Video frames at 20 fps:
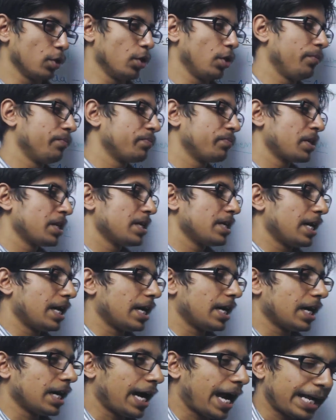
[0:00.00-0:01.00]
role
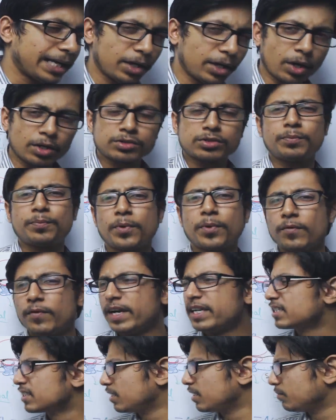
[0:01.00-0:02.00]
uh, and also
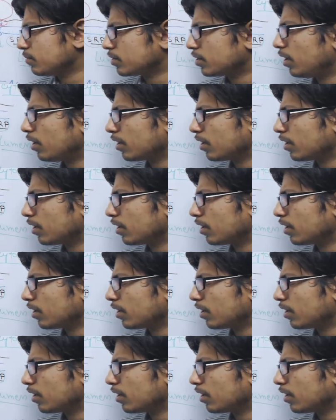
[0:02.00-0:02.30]
provides some